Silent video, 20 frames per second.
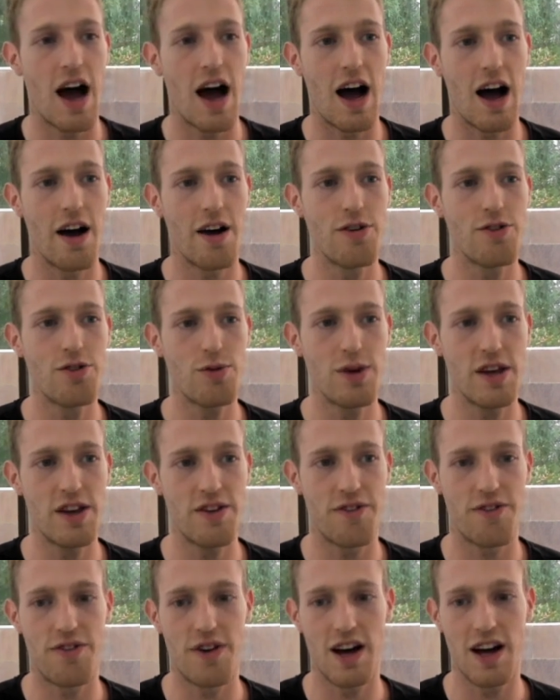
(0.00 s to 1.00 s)
How do we
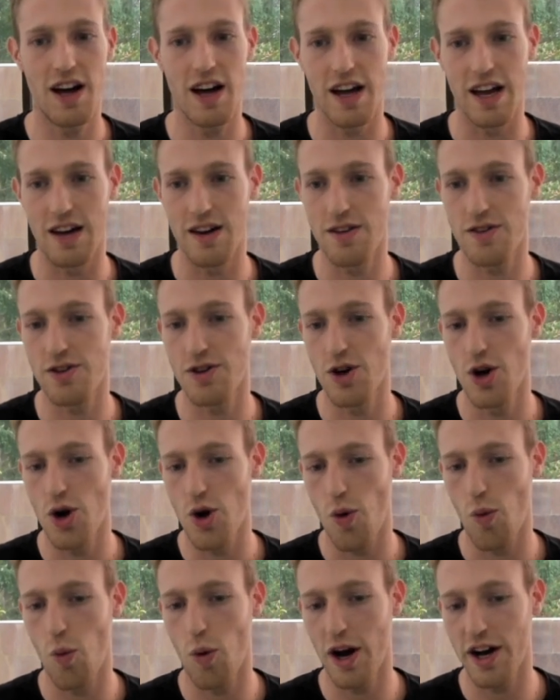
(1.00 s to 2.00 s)
find
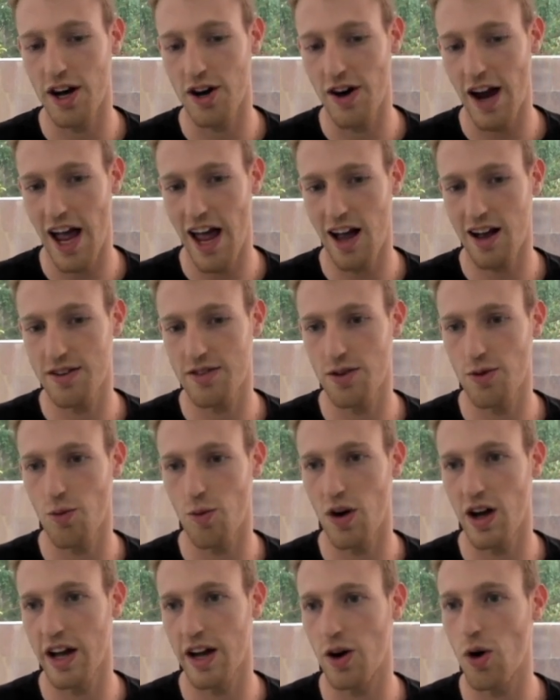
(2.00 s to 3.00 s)
what our x and
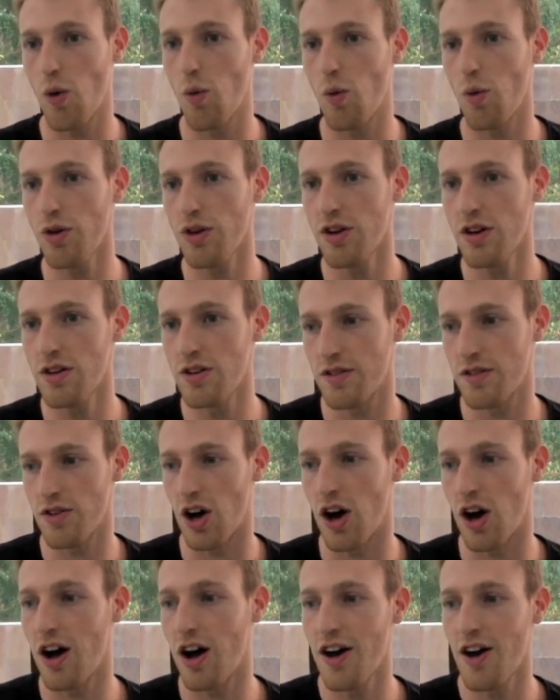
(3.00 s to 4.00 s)
y coordinates
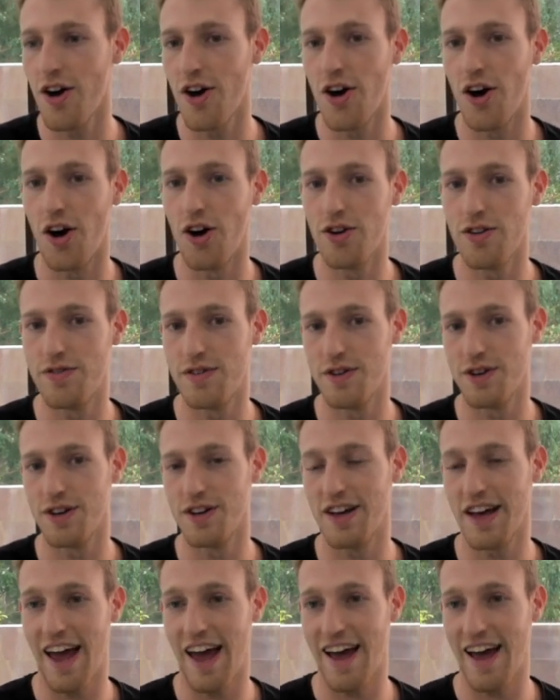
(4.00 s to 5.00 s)
are over
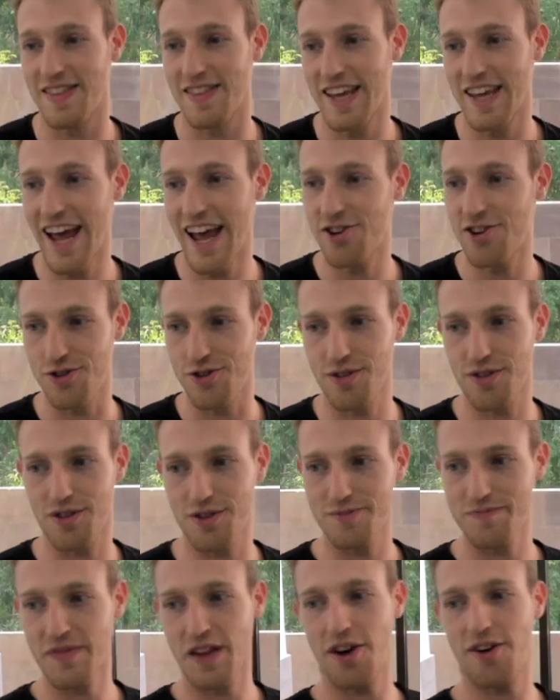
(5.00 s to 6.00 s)
at the
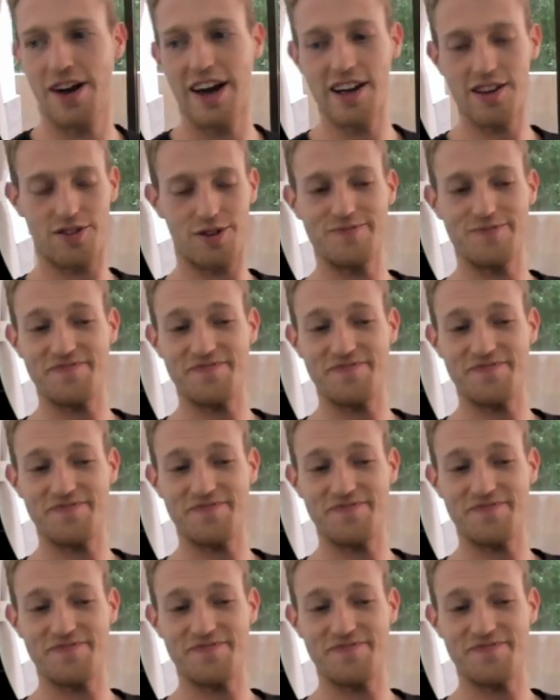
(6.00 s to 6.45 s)
edges, right?